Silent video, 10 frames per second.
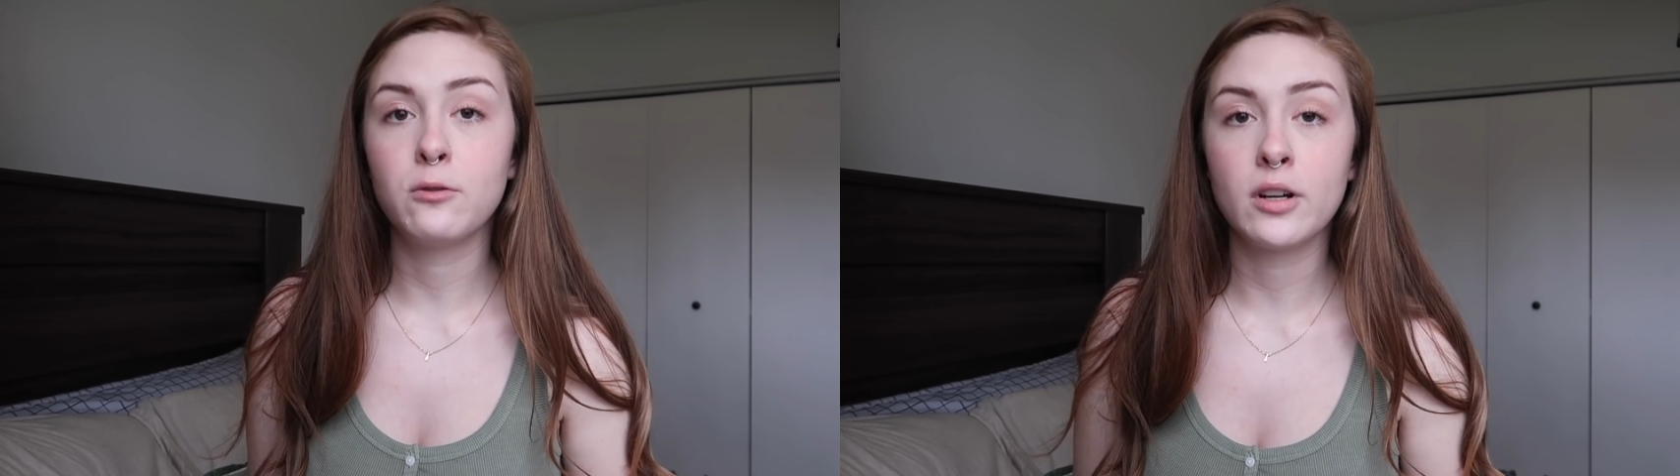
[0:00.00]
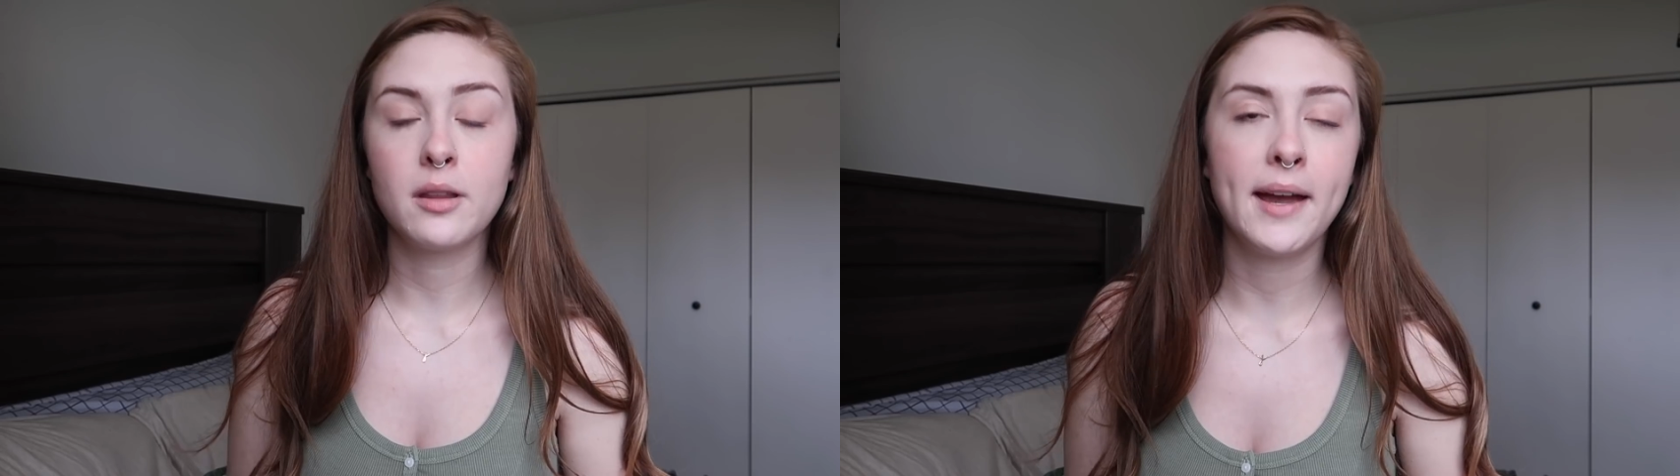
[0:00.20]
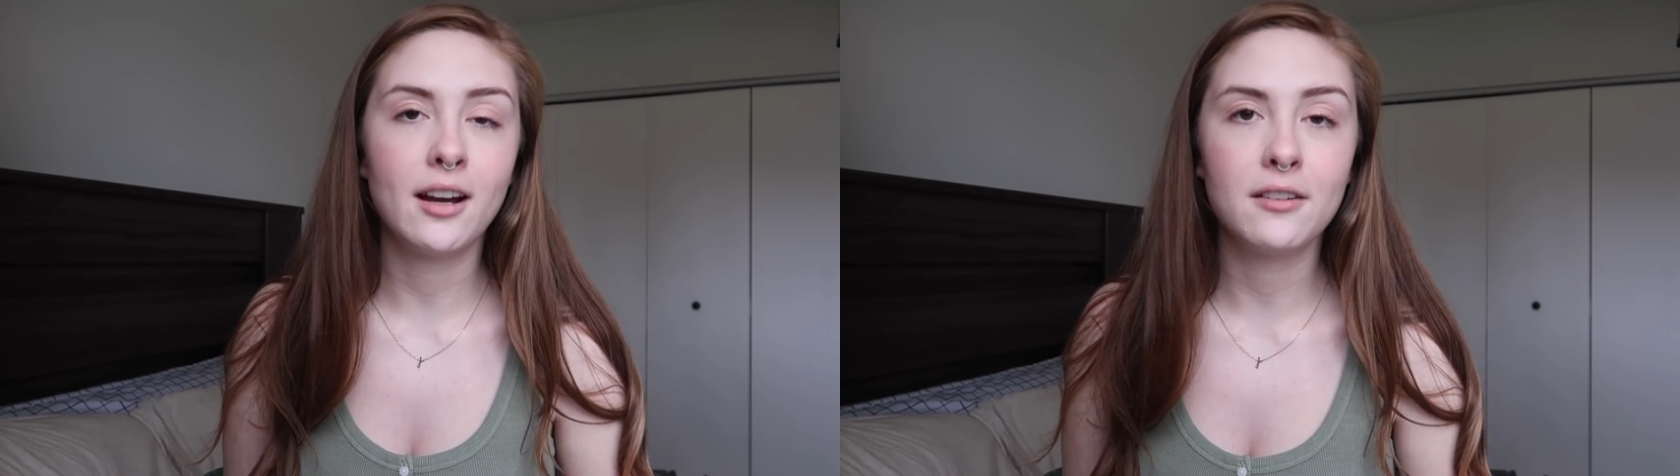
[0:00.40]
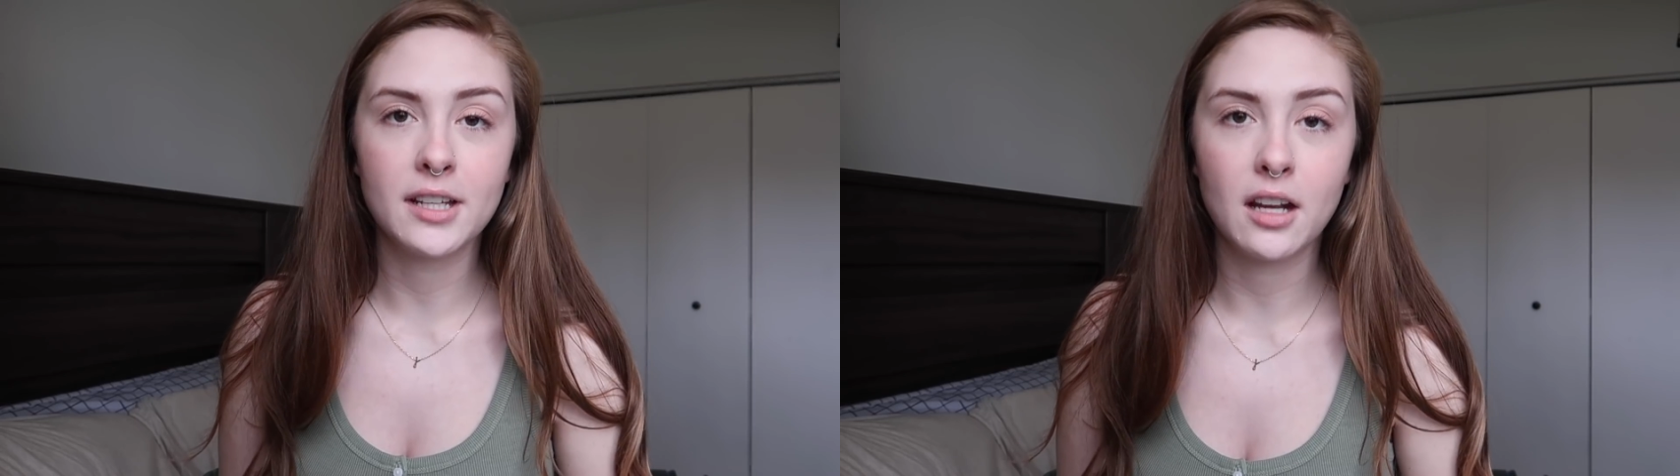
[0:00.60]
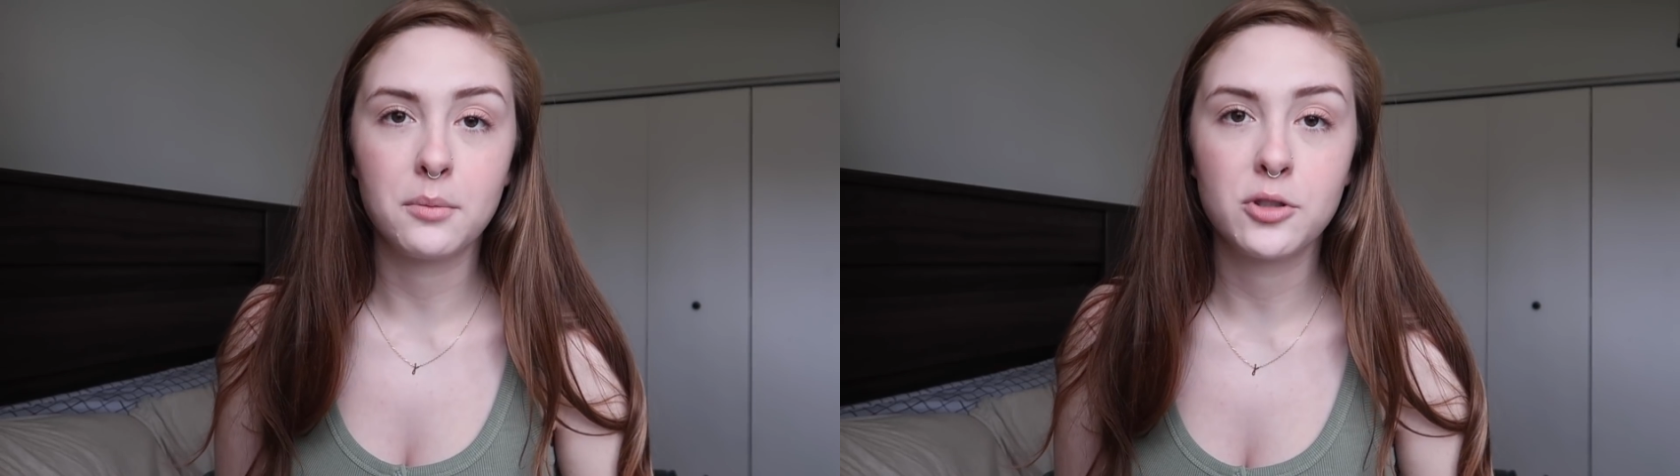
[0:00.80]
for the pair of
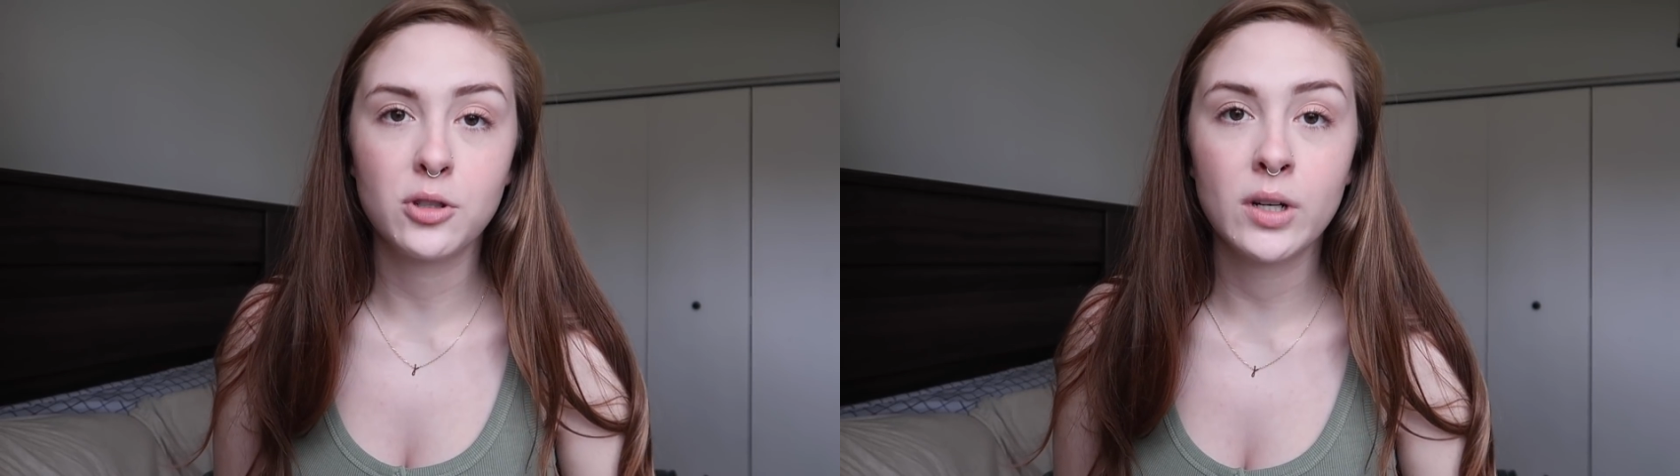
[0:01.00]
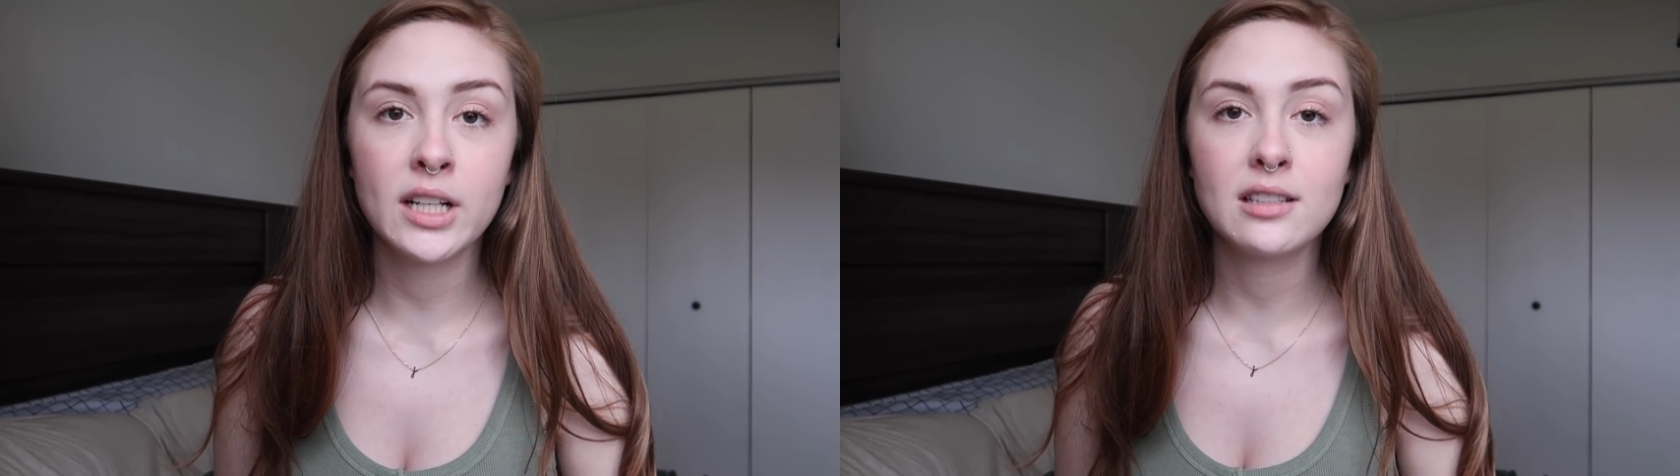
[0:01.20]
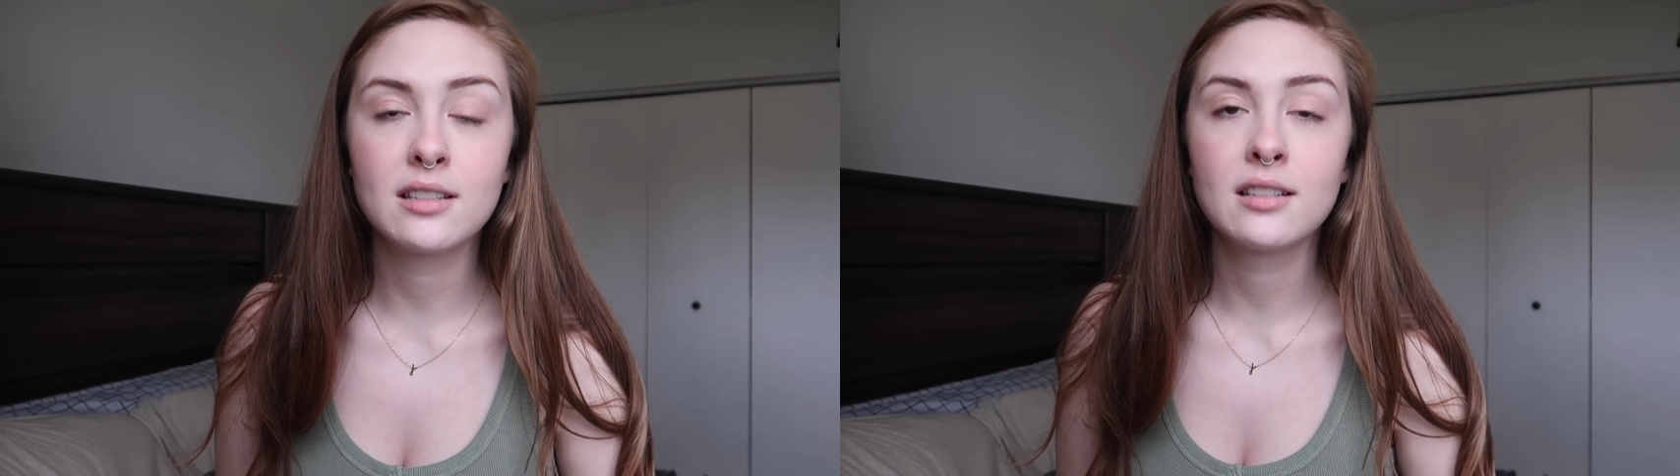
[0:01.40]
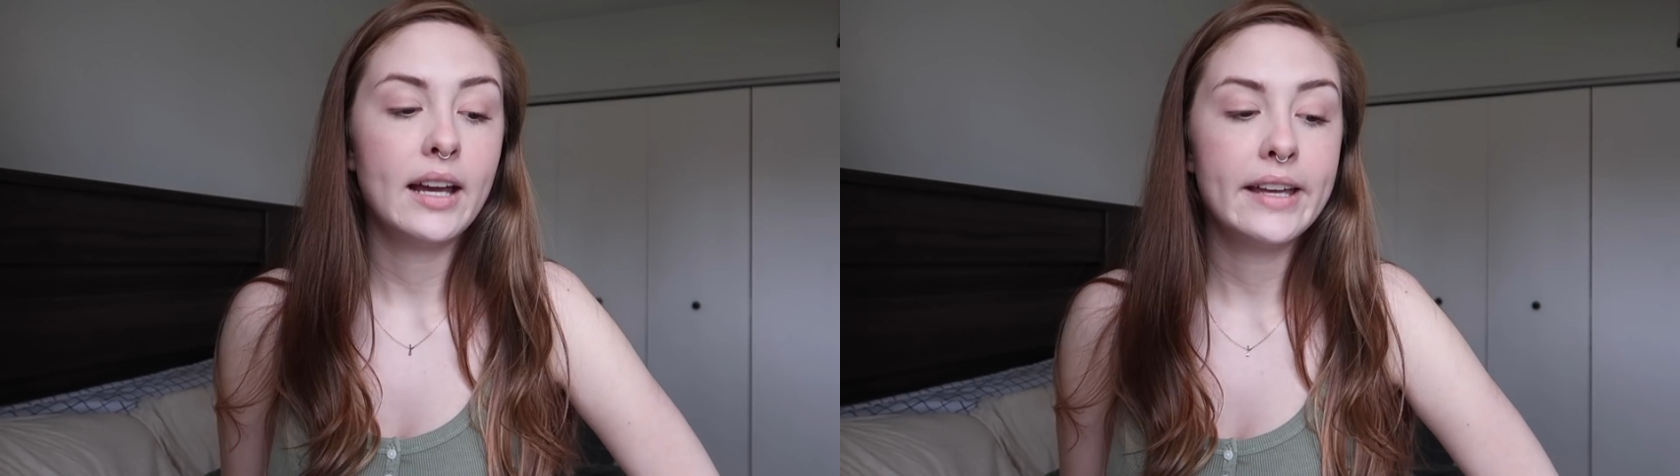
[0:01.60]
denim shorts,